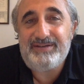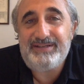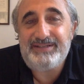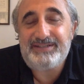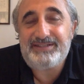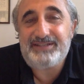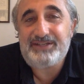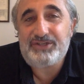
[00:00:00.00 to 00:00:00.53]

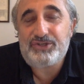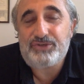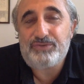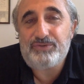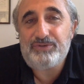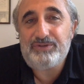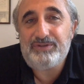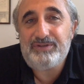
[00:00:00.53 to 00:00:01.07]

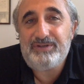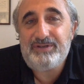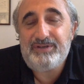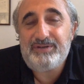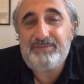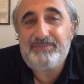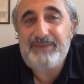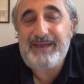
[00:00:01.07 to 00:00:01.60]
instinctual
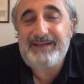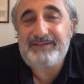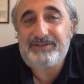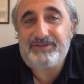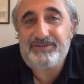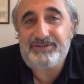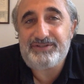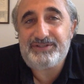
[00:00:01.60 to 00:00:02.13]

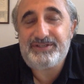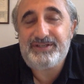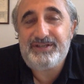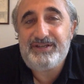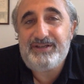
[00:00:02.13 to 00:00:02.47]
patterns